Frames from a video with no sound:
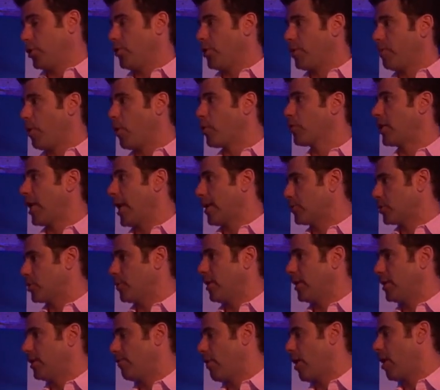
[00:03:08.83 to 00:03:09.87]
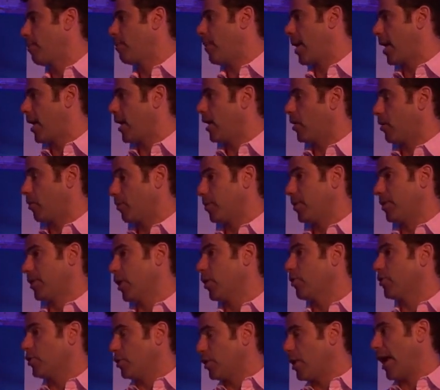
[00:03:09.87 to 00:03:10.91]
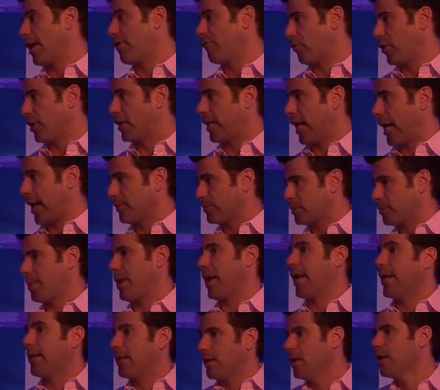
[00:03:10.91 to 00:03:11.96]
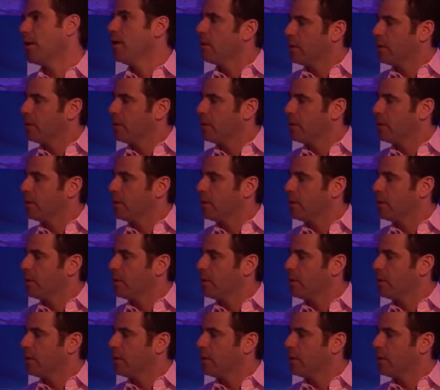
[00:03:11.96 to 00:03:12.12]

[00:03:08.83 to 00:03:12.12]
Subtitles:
They're both games are being developed by United Front Games made